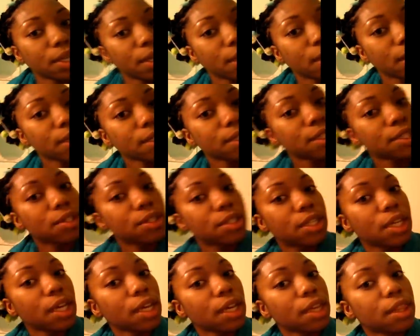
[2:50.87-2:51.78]
is you
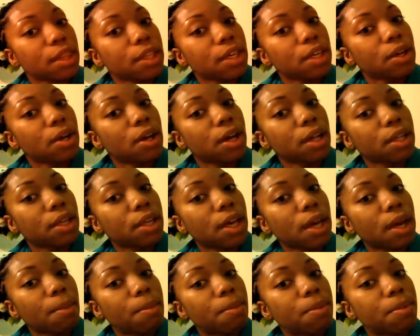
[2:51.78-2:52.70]
take the hot
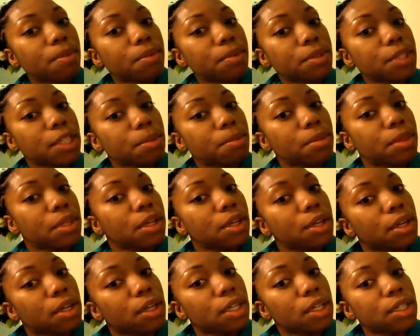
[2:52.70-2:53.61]
cup, dip the
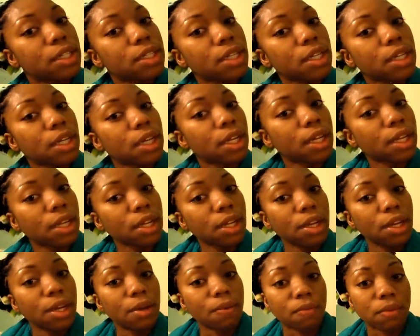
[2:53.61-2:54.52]
curlers in it,
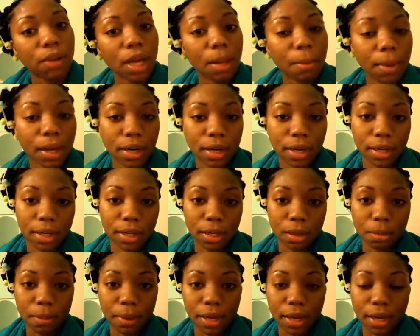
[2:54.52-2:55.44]
bring them out a
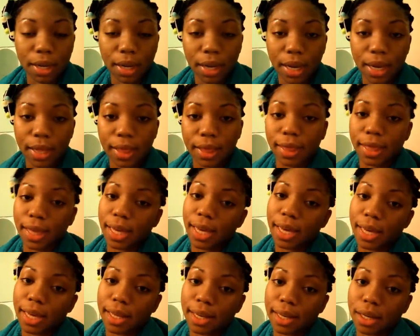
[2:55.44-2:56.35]
little bit, and
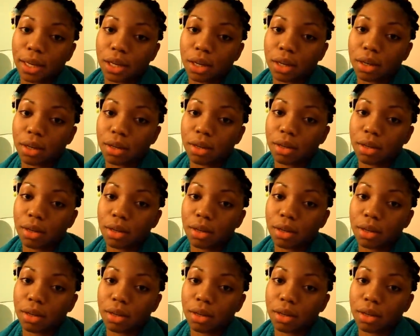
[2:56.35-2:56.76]
then